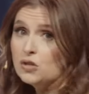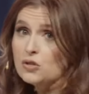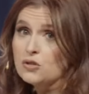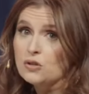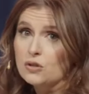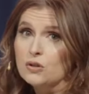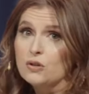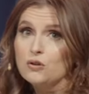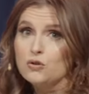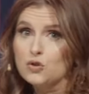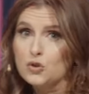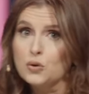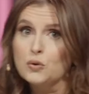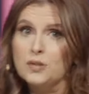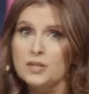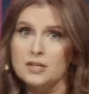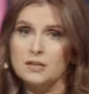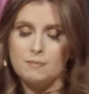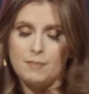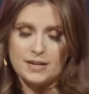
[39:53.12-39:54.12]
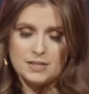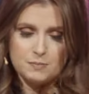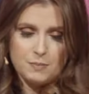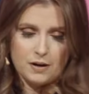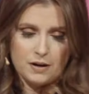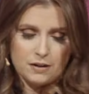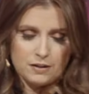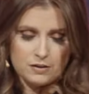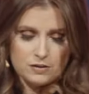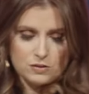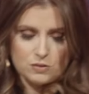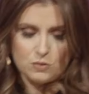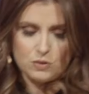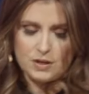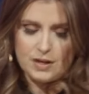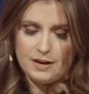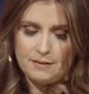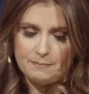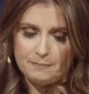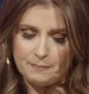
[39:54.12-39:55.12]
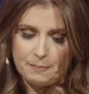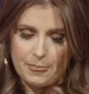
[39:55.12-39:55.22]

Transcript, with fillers: is truly the best part of the story.